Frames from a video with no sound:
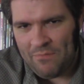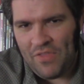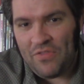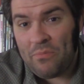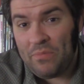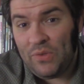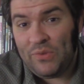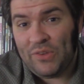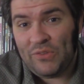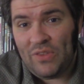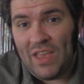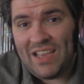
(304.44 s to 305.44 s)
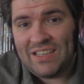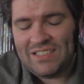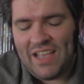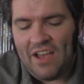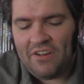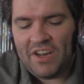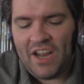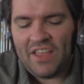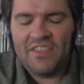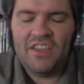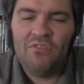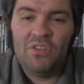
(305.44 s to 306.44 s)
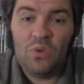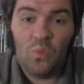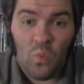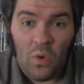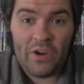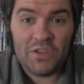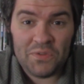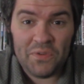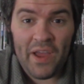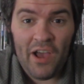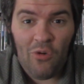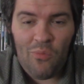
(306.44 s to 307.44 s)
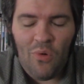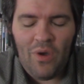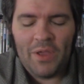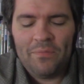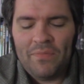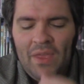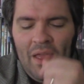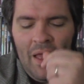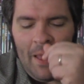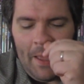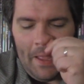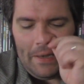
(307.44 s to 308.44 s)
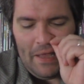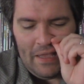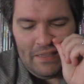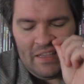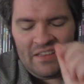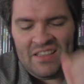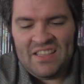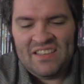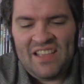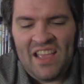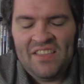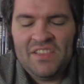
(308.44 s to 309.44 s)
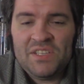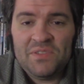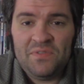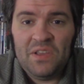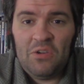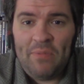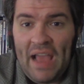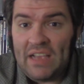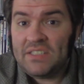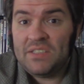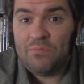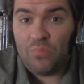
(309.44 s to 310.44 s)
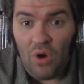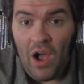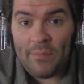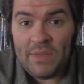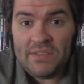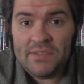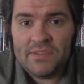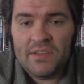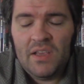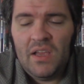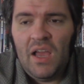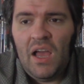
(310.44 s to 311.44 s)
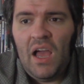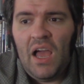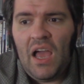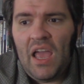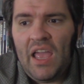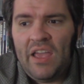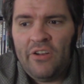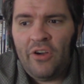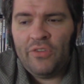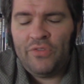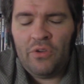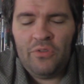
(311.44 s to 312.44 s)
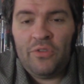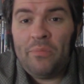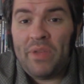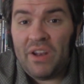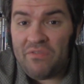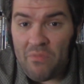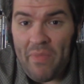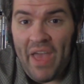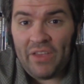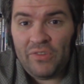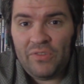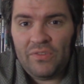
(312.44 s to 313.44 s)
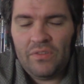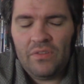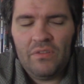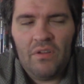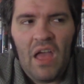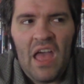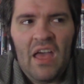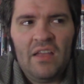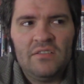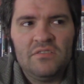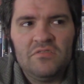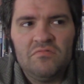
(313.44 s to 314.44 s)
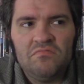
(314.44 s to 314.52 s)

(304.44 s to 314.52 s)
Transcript: that the music's laying down, and I think it really works for Hellboy. And at the end of the day, this film has some promise. It also is a bit of a mess. And